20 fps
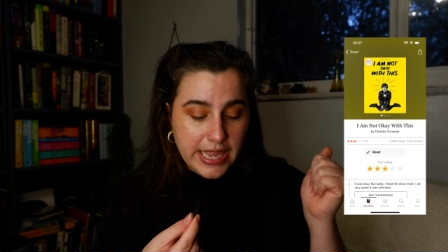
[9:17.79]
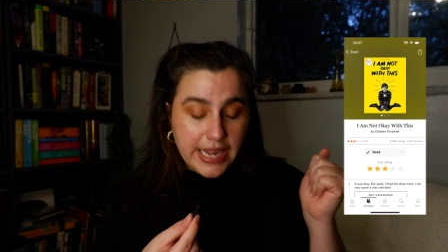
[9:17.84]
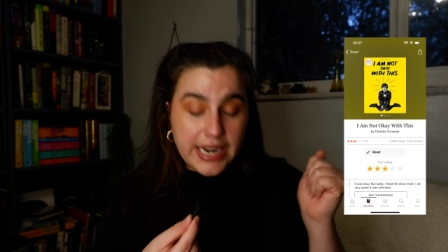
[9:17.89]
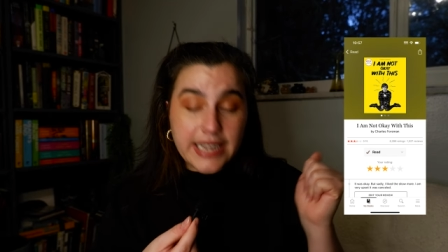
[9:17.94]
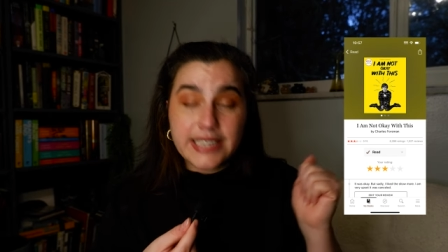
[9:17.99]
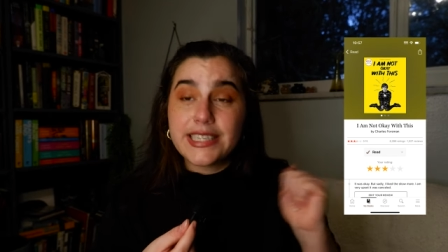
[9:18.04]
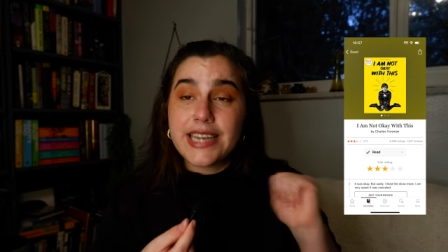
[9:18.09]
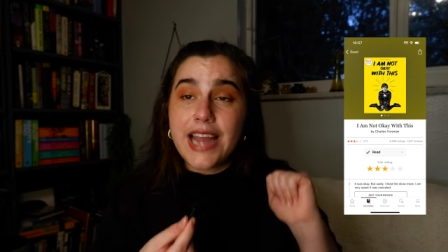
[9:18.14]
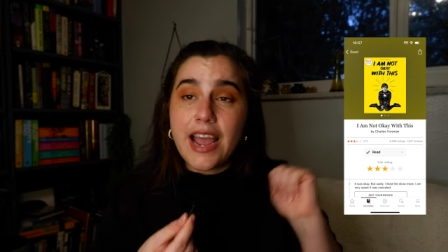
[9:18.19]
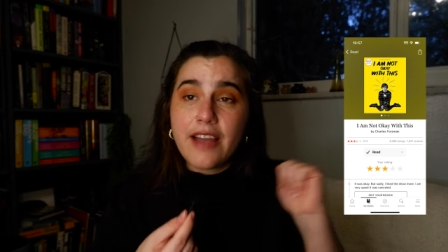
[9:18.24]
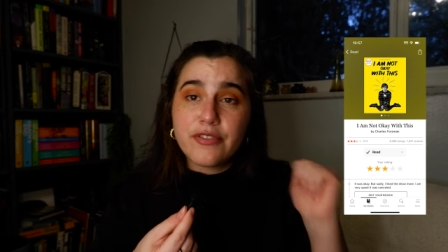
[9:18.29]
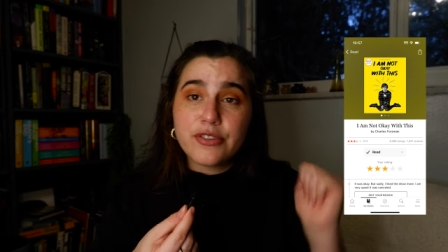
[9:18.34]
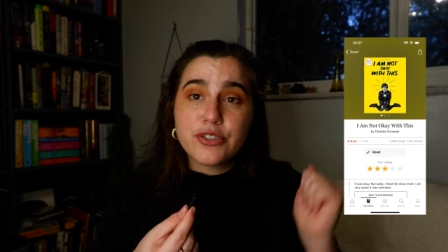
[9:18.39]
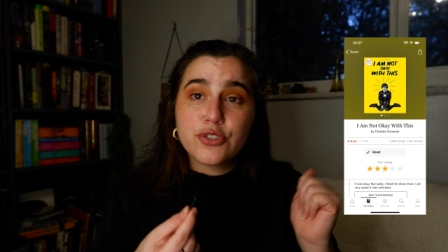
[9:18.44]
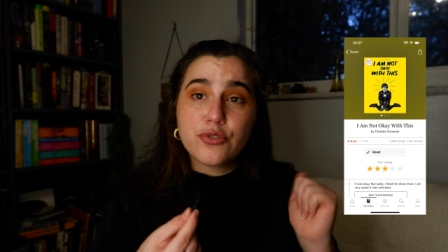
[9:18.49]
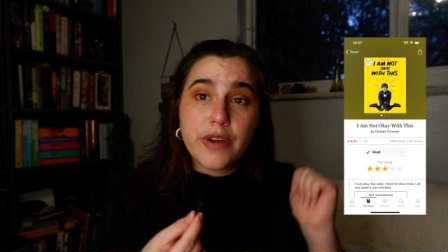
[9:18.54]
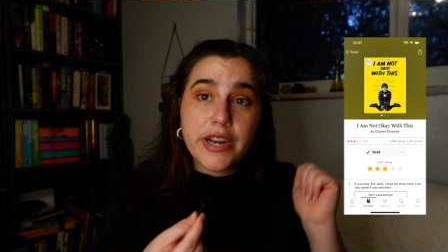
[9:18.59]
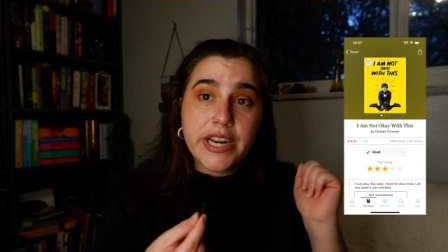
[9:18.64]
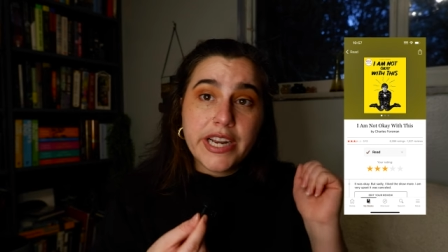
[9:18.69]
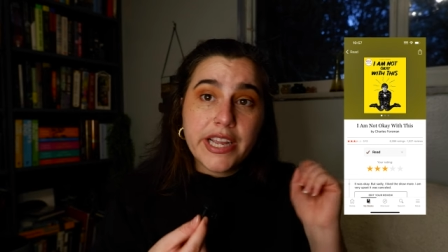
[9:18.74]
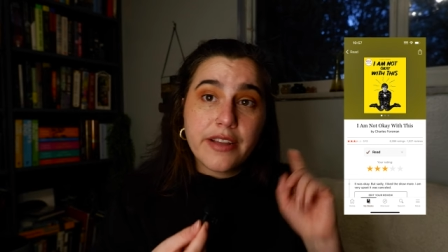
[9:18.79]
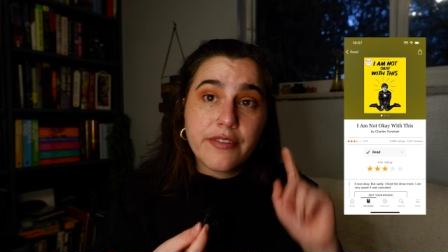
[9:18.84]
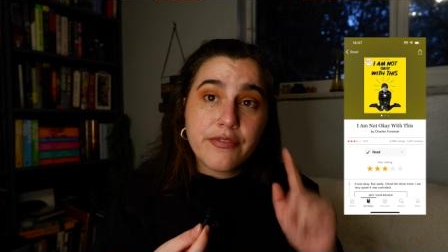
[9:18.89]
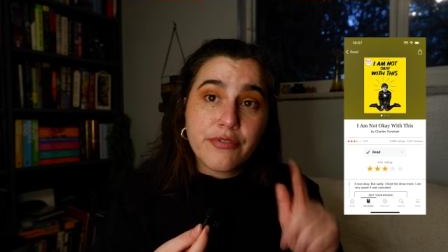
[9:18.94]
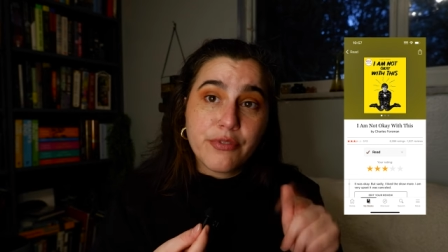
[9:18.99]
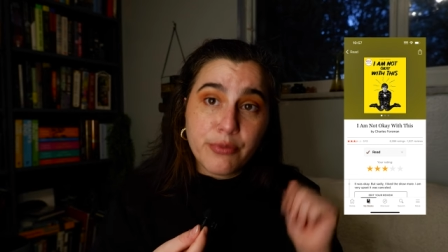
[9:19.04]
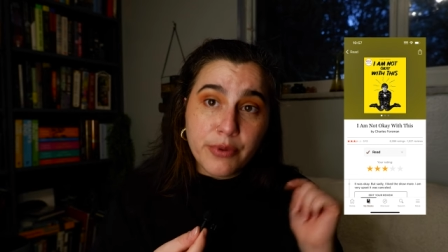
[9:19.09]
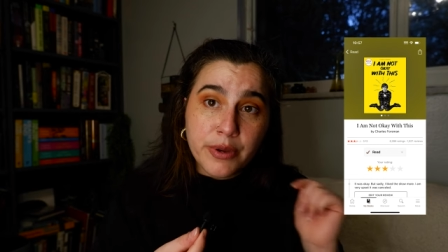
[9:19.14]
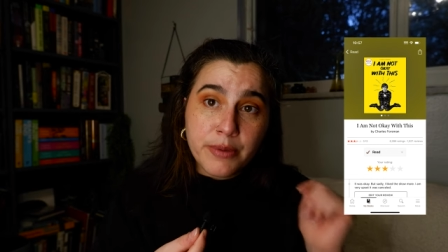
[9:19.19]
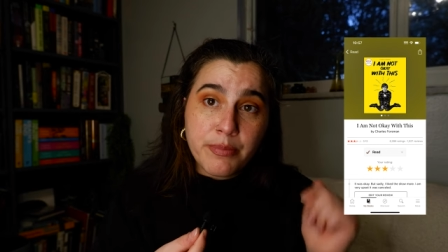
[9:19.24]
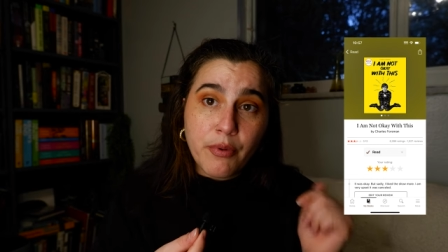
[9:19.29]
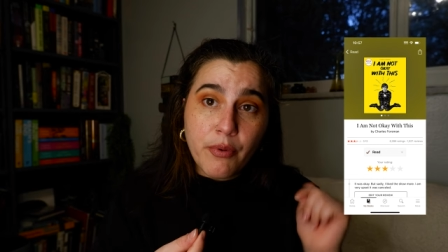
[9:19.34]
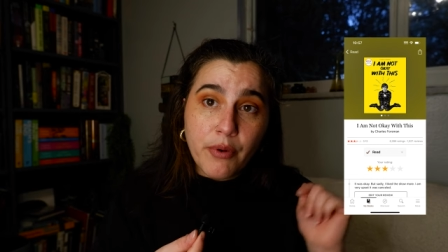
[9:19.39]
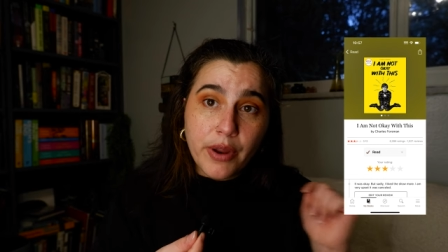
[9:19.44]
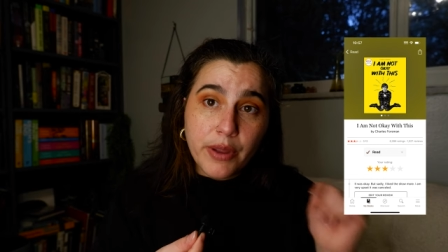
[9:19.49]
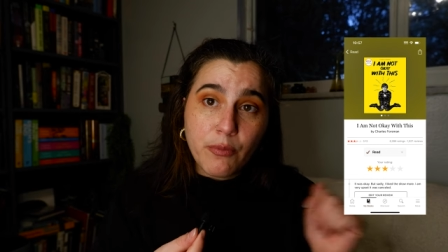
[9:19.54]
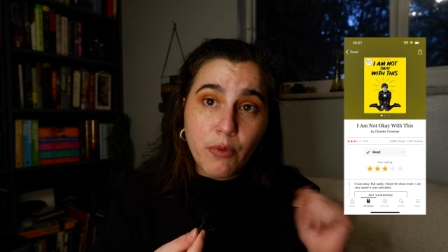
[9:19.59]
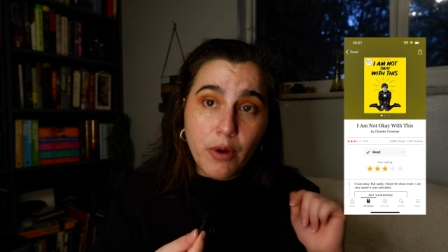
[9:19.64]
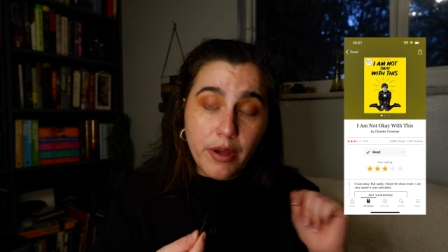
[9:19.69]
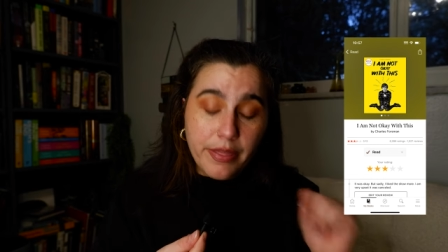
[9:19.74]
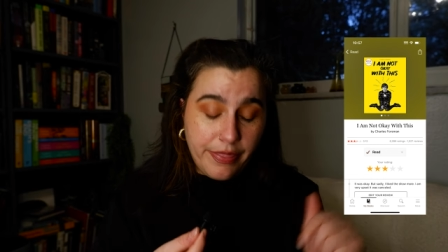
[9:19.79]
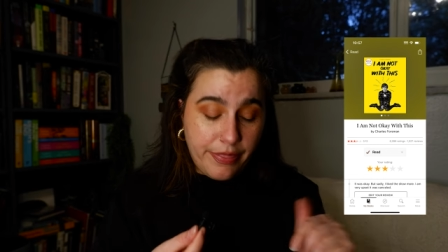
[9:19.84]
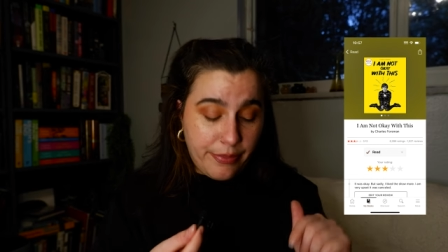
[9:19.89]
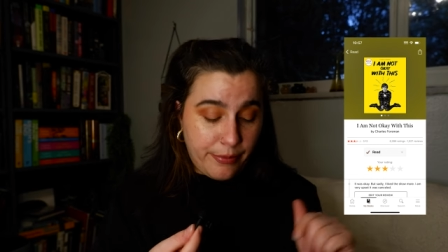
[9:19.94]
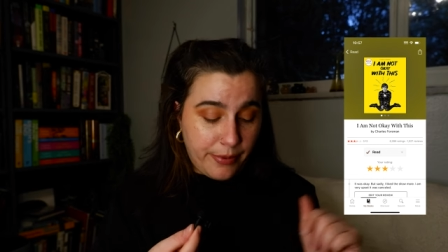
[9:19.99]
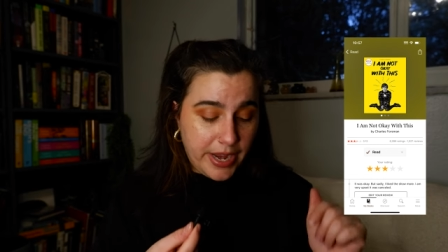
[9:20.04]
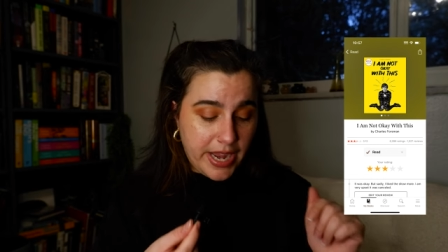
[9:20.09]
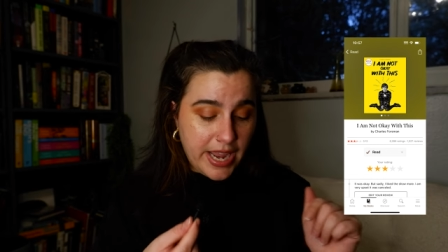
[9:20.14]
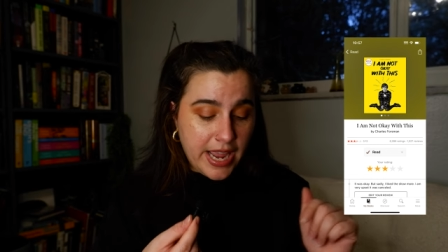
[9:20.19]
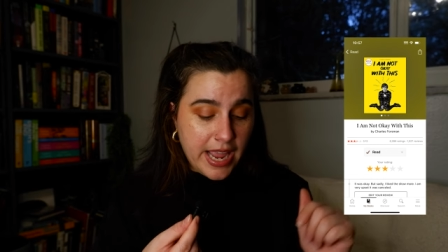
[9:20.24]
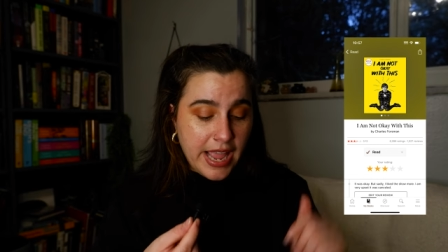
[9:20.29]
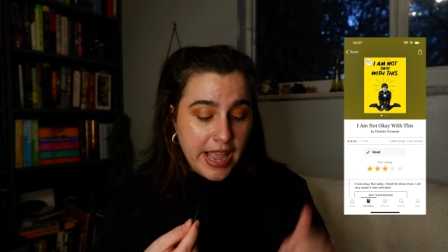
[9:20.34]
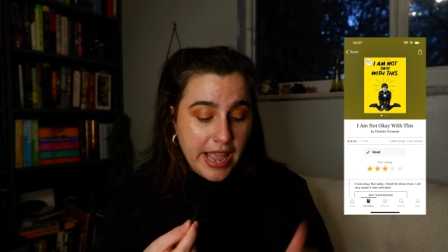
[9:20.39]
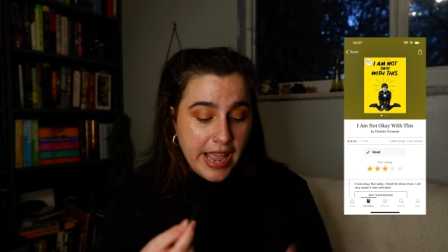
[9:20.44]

It has an average rating of 3.13.